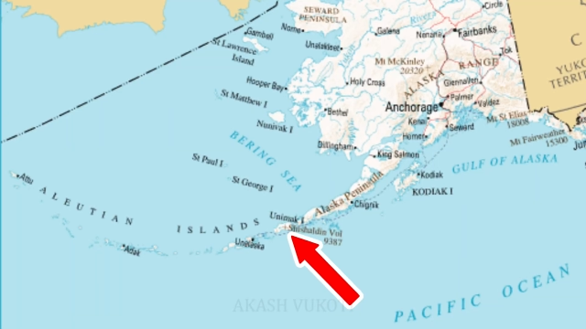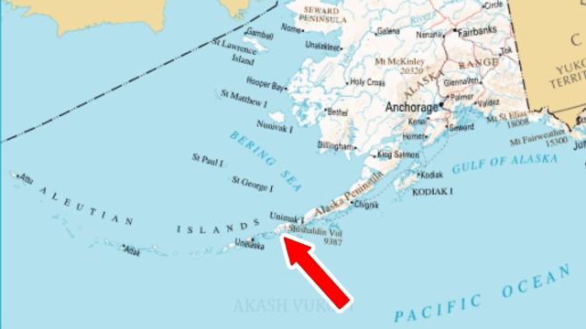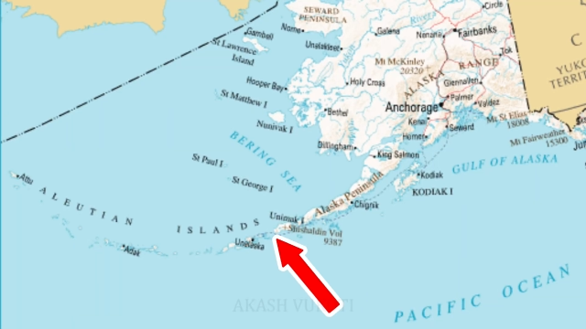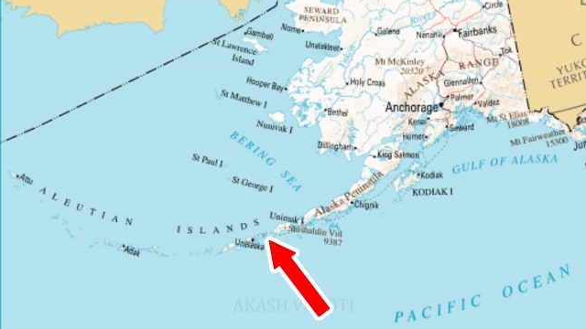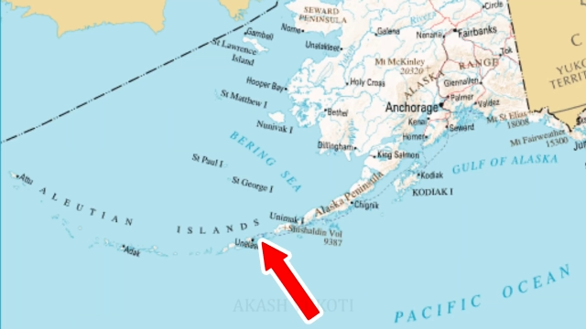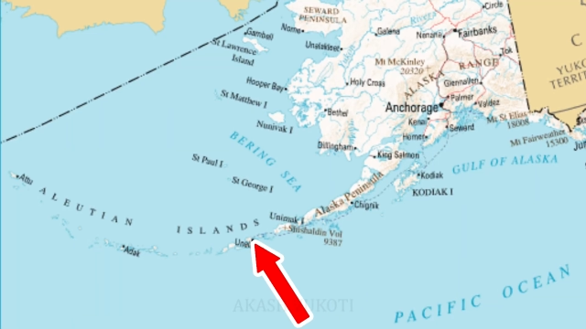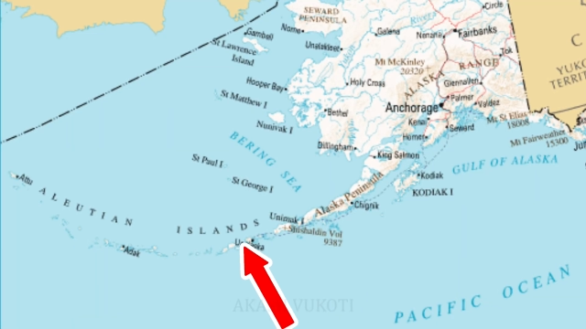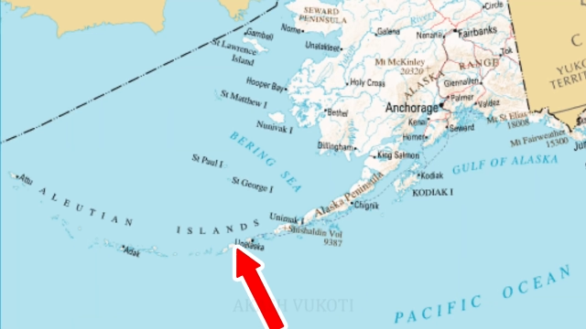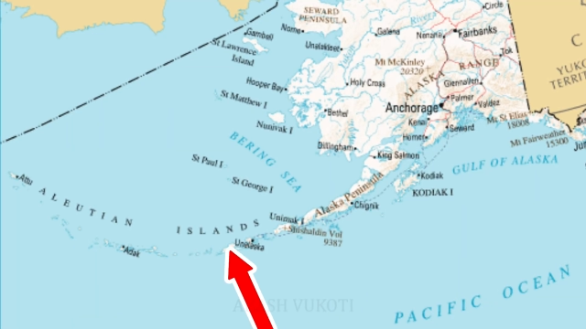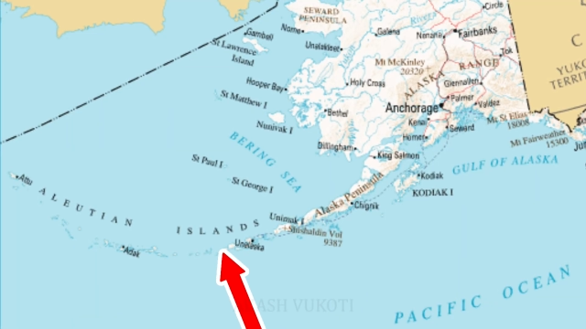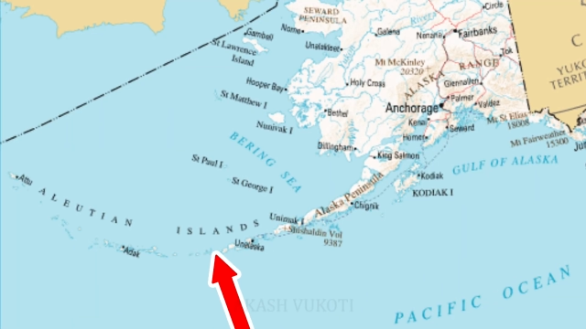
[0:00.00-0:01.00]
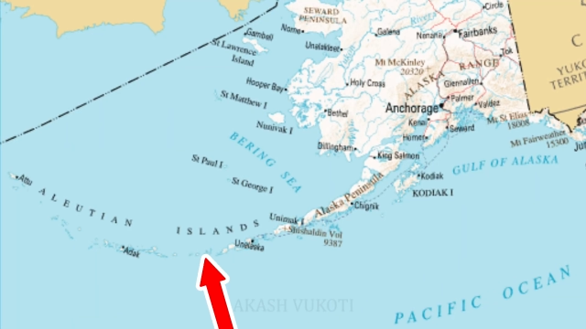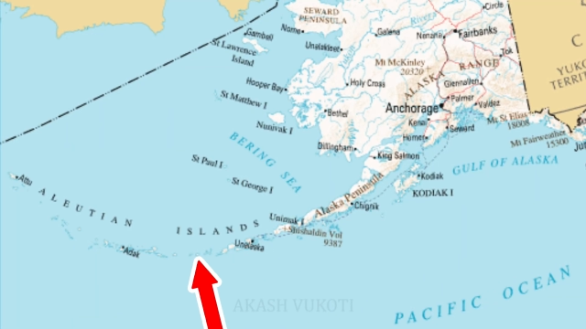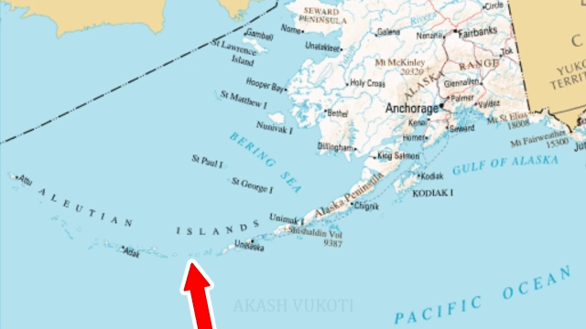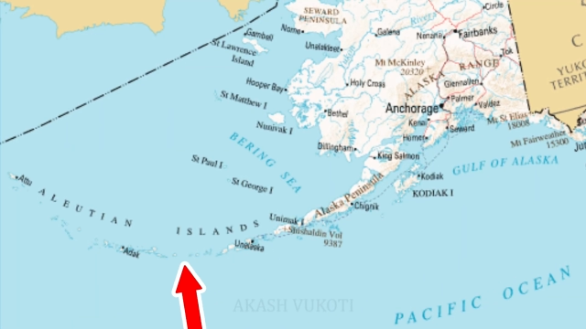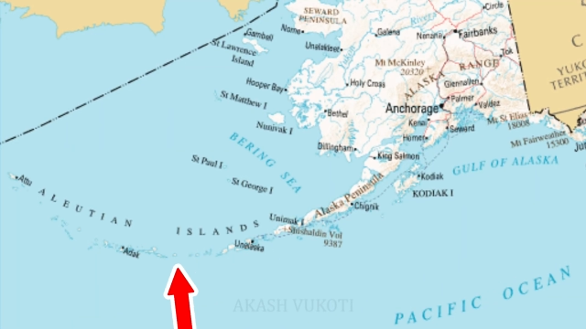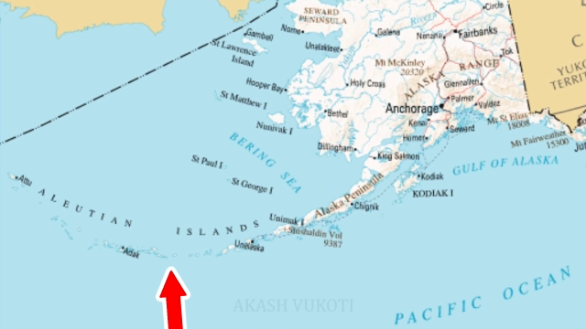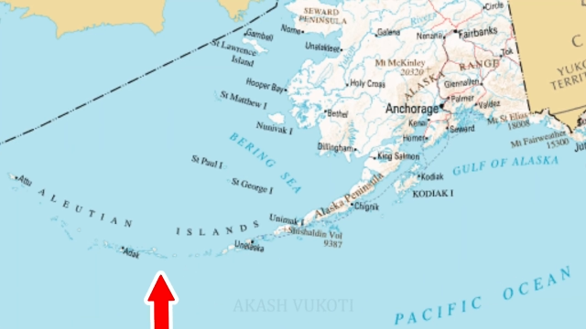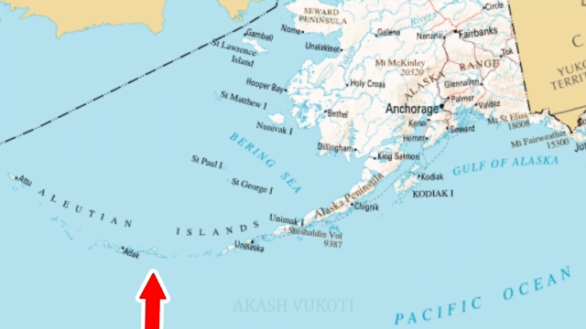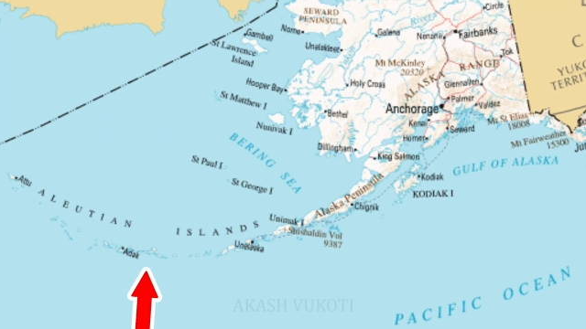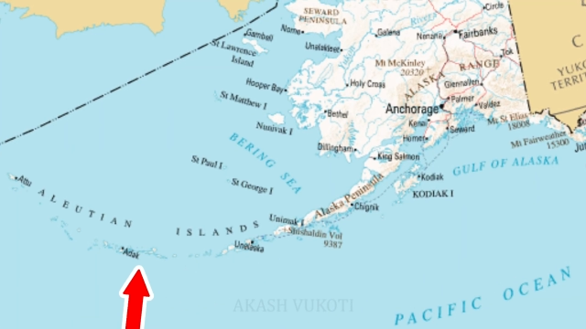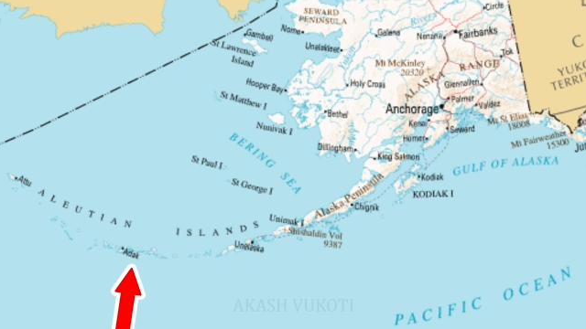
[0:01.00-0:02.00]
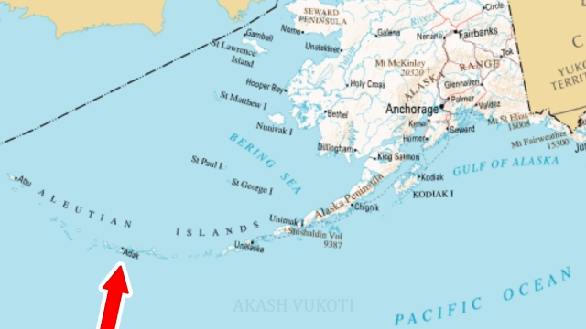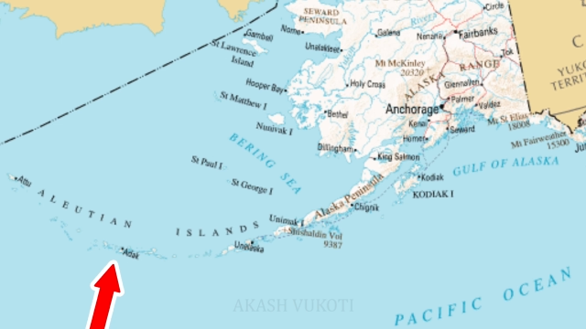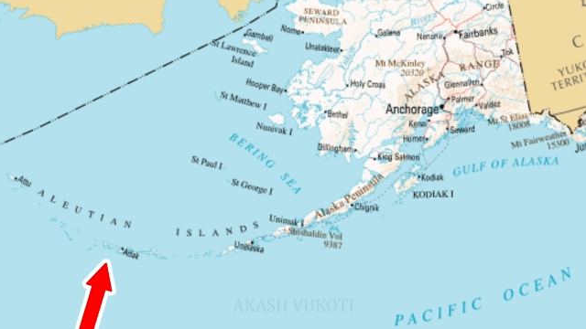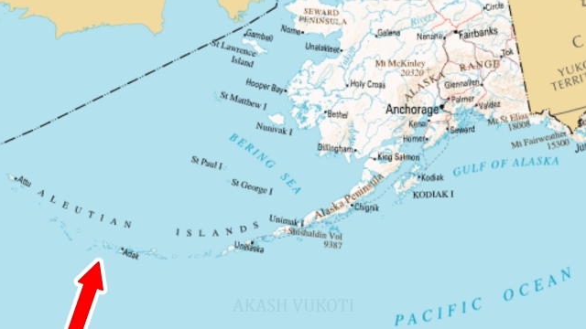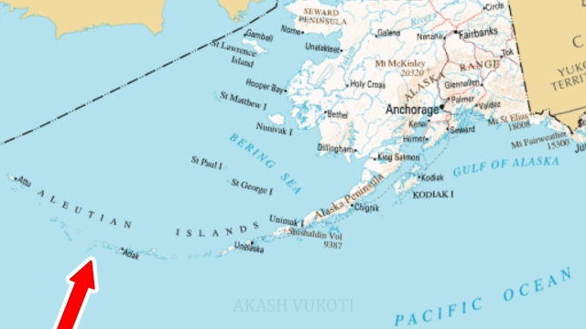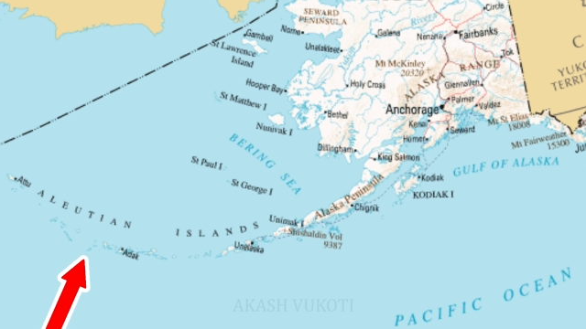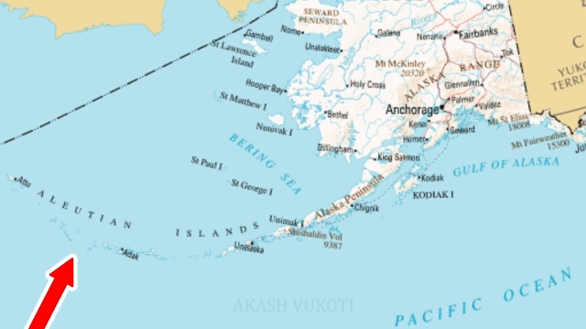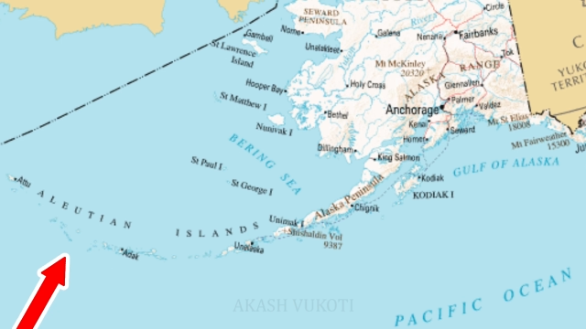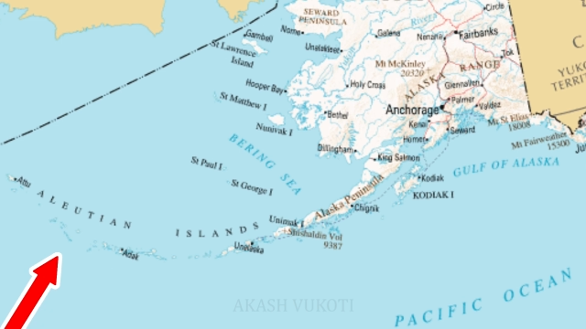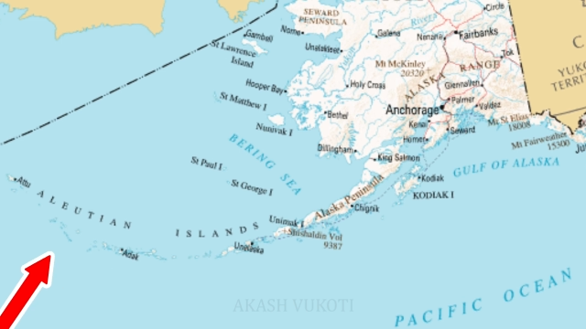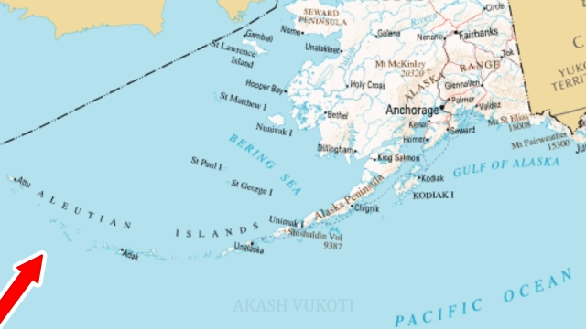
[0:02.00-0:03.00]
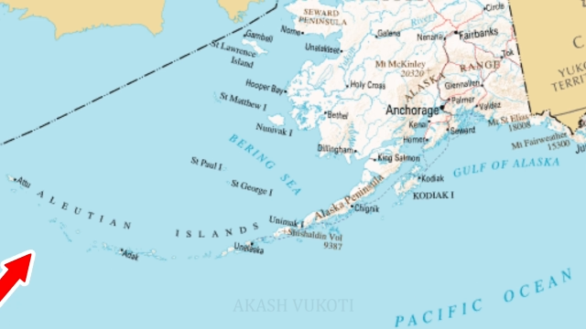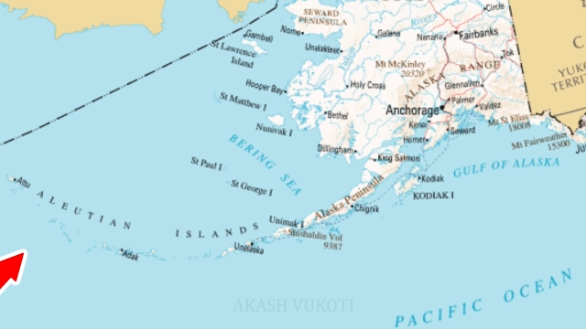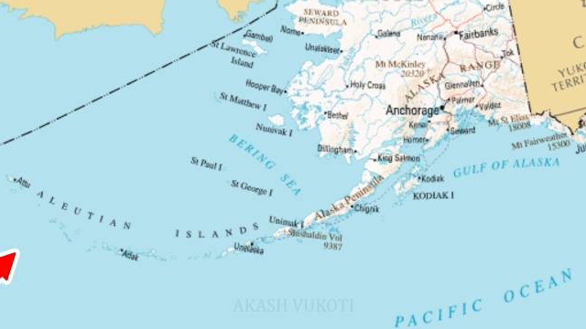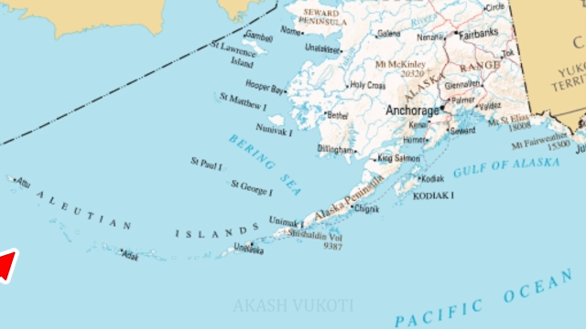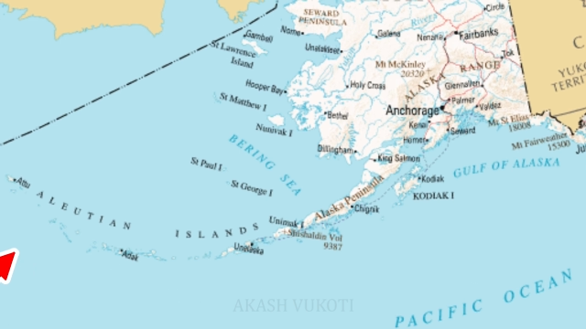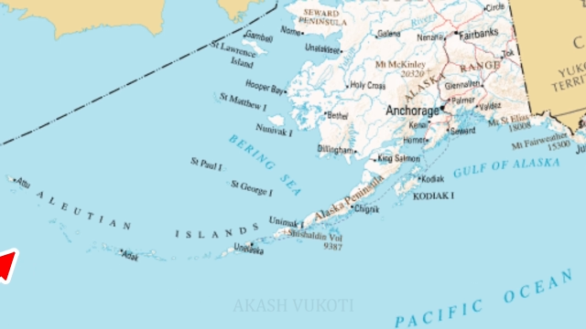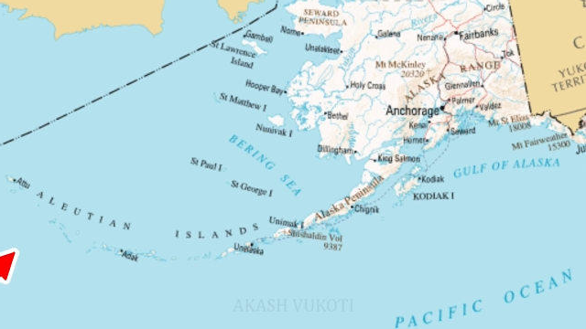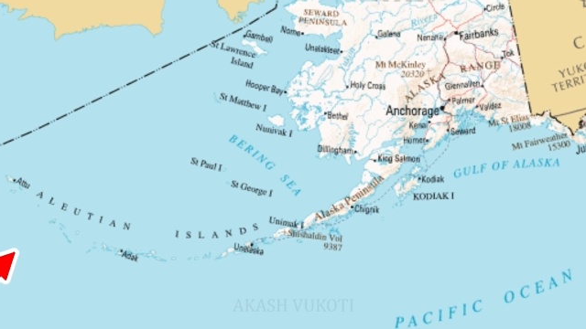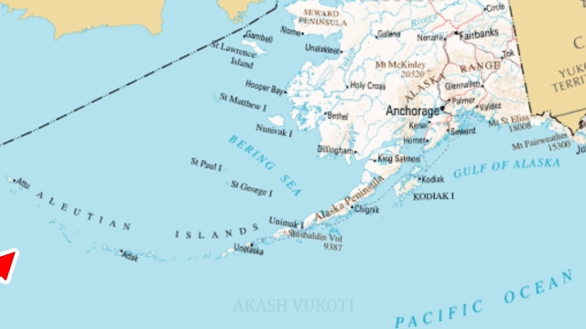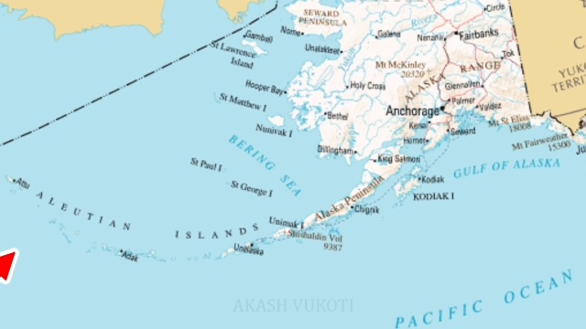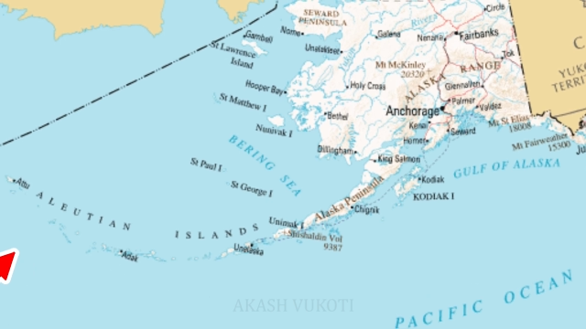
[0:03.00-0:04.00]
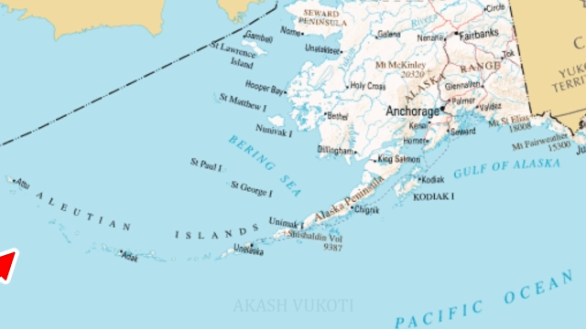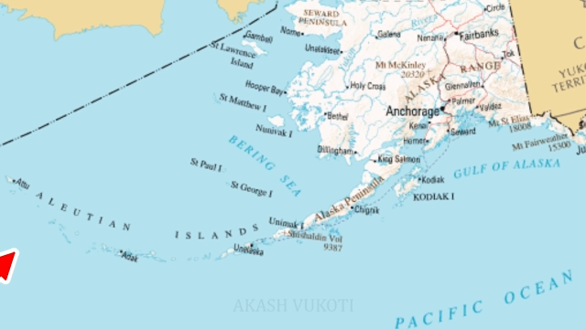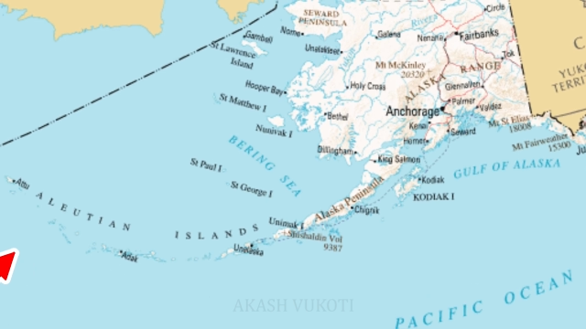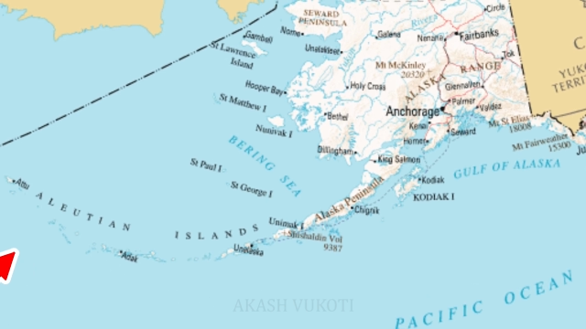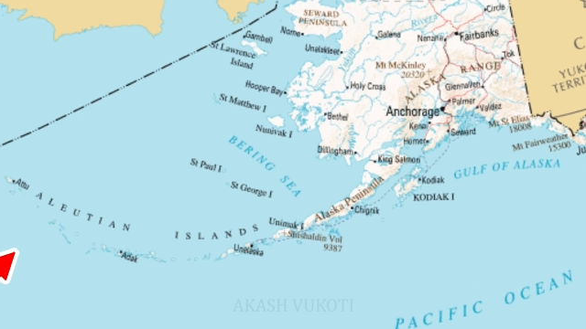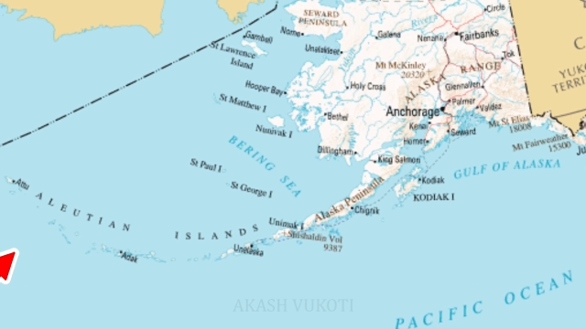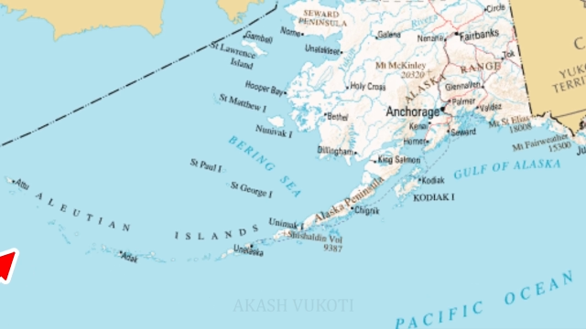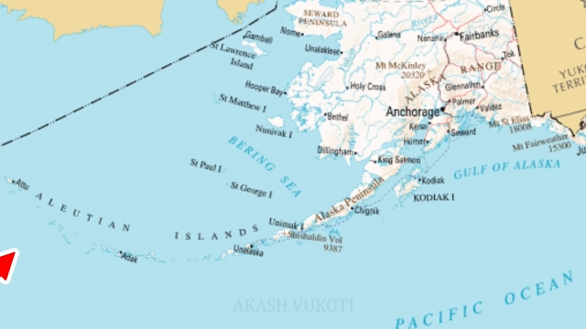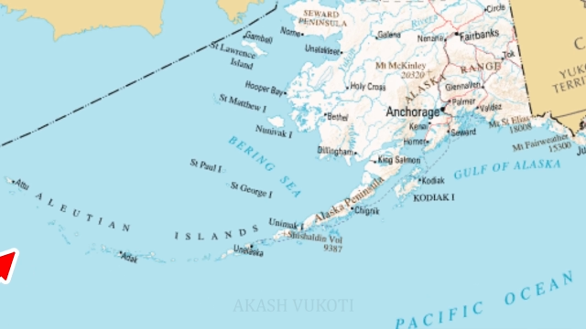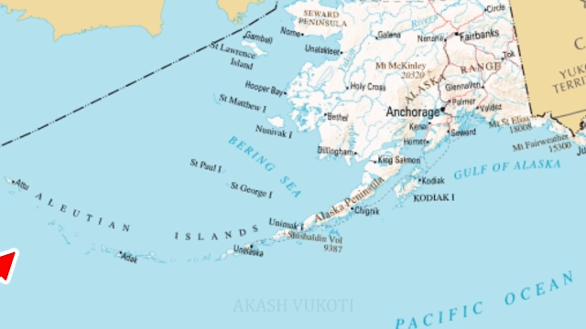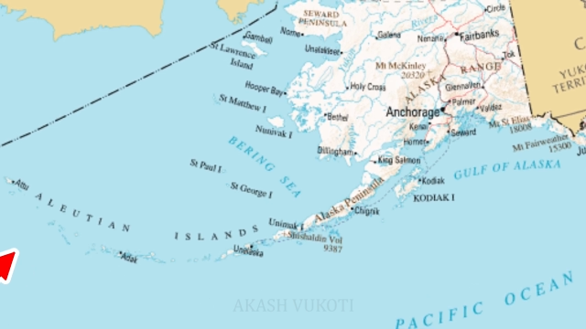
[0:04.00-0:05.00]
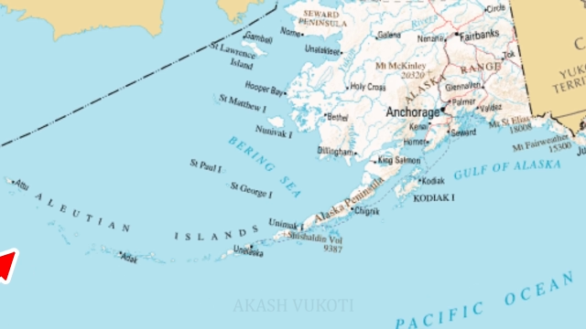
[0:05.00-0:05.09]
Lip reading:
Nobody's mouth can be seen.